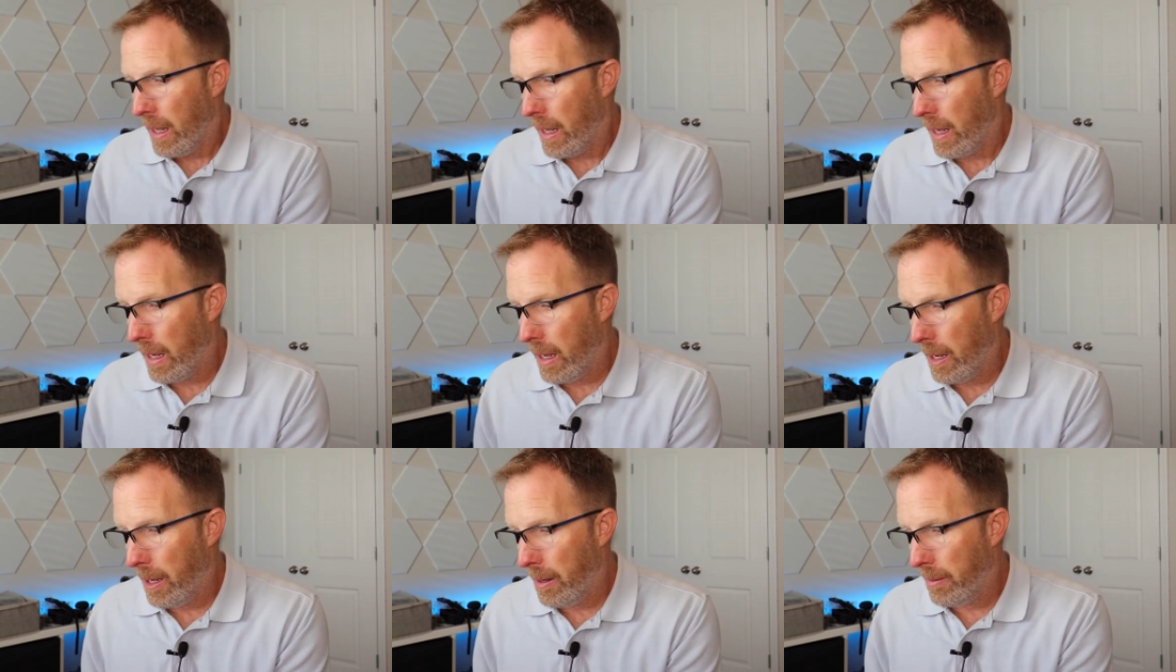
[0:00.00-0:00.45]

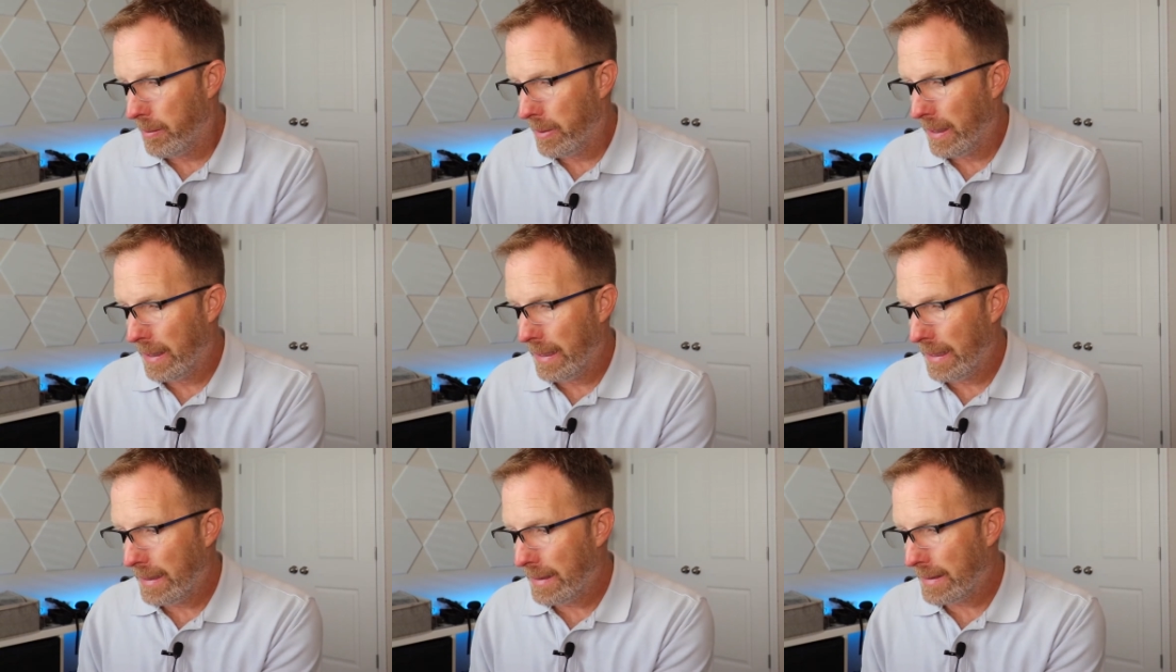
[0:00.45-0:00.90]

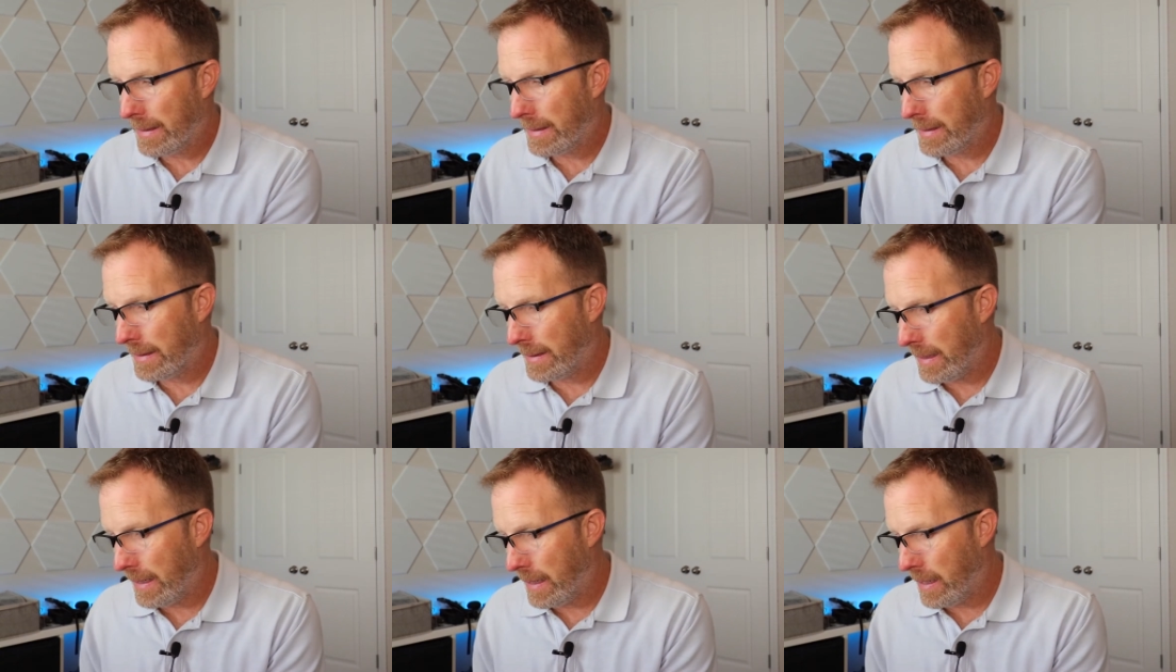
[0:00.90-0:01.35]
Let's
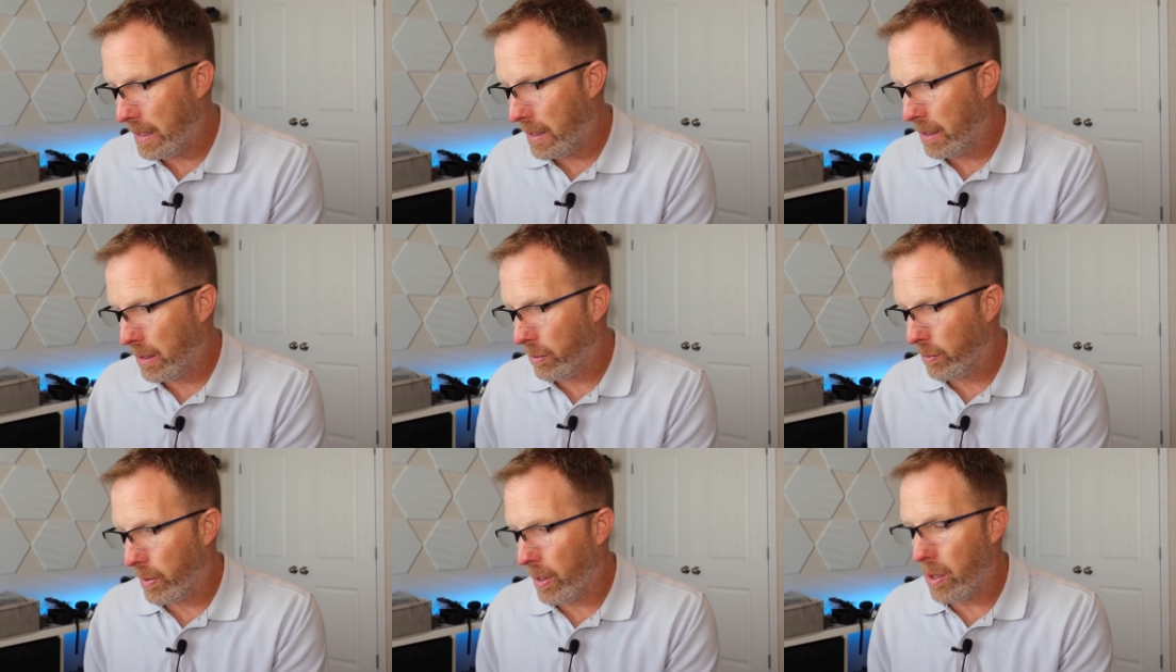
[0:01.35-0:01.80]
see
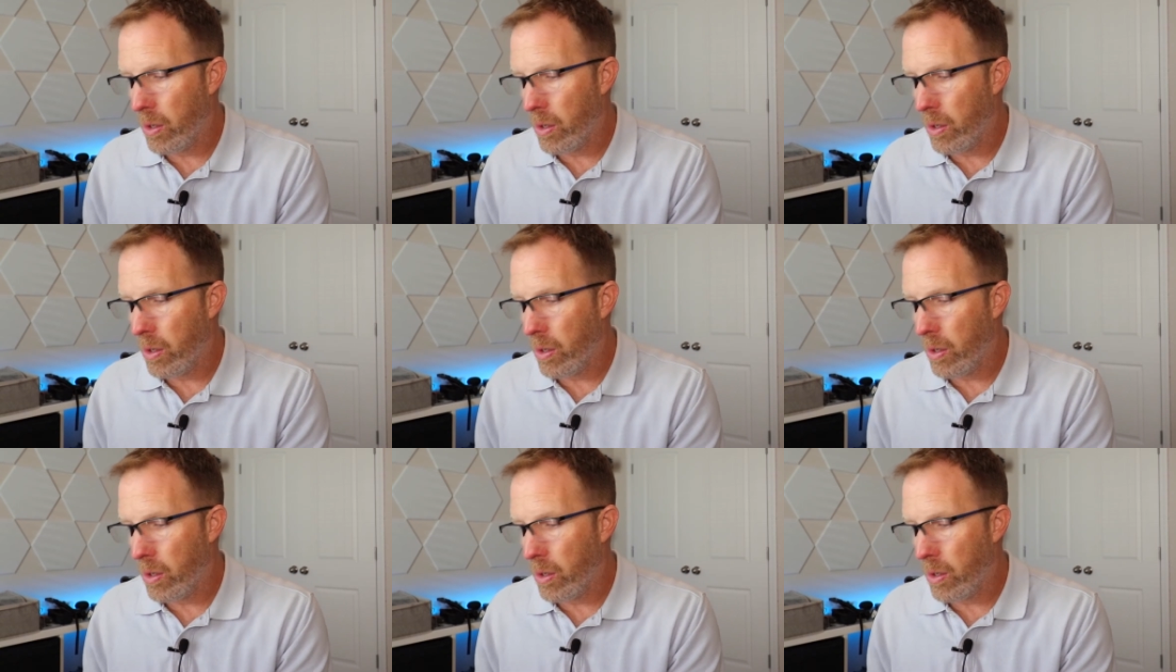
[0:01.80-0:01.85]
here.